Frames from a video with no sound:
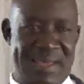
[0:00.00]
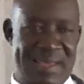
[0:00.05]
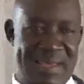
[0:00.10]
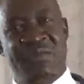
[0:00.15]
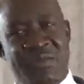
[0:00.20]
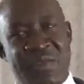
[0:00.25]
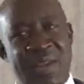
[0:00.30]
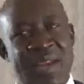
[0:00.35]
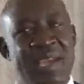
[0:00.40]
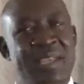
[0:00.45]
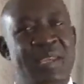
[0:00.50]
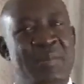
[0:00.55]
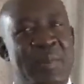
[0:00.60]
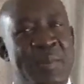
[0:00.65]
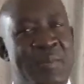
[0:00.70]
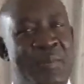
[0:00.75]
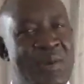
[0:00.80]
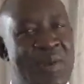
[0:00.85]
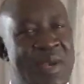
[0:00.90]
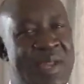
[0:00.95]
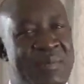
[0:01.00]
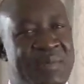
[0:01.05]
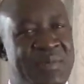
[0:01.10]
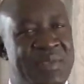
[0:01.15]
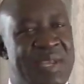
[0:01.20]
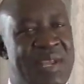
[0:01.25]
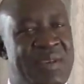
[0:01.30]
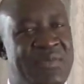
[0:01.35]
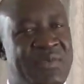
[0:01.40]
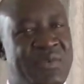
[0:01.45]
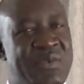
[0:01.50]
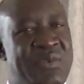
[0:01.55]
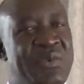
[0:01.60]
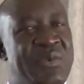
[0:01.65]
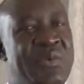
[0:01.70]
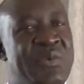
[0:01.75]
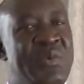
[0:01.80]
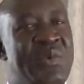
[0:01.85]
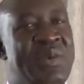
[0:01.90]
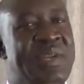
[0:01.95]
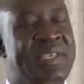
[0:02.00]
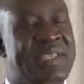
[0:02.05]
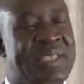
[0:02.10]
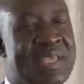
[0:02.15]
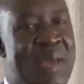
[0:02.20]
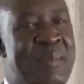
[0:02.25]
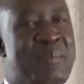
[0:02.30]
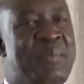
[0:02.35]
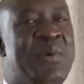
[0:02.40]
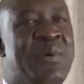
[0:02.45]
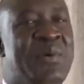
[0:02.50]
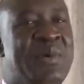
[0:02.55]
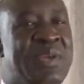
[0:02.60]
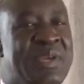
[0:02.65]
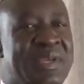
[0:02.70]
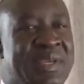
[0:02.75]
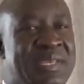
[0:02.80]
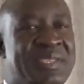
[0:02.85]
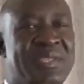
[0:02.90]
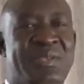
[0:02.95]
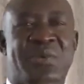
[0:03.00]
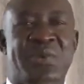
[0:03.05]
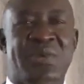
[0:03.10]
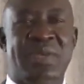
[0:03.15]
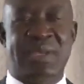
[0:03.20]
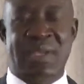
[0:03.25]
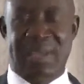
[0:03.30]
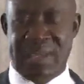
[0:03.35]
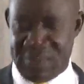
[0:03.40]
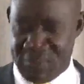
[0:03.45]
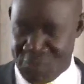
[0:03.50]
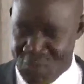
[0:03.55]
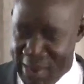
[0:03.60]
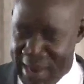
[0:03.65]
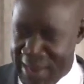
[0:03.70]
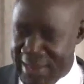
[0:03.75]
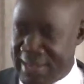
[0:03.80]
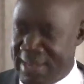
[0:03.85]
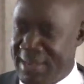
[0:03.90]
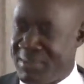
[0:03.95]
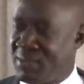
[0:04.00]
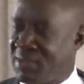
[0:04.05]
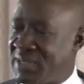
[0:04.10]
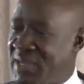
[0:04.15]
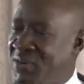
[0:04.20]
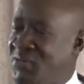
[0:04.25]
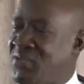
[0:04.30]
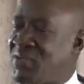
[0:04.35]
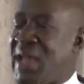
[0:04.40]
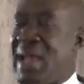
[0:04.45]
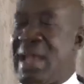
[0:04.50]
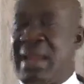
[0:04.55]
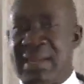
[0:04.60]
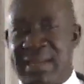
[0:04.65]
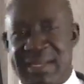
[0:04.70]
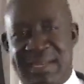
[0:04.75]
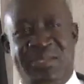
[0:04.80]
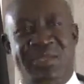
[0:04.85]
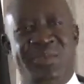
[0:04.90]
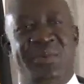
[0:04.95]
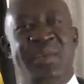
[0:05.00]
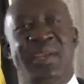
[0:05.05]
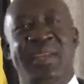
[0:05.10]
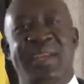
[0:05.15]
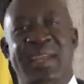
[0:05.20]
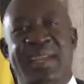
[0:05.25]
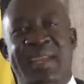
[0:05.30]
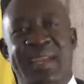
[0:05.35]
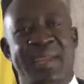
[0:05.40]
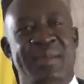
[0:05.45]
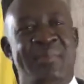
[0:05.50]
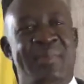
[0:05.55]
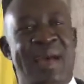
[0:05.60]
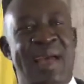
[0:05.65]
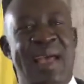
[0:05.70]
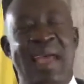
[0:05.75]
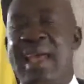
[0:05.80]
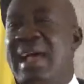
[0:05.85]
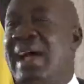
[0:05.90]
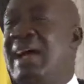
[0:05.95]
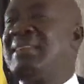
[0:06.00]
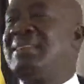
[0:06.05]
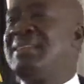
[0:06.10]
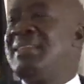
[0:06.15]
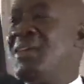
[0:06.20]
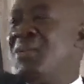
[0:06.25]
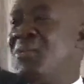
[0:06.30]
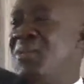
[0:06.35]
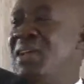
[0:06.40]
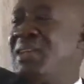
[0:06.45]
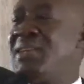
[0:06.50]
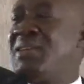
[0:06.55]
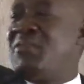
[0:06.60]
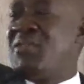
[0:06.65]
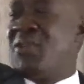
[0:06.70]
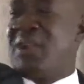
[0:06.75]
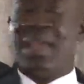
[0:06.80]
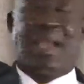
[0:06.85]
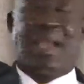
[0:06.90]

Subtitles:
The village people themselves will champion rescuing themselves and rescuing the neighbor as they wait for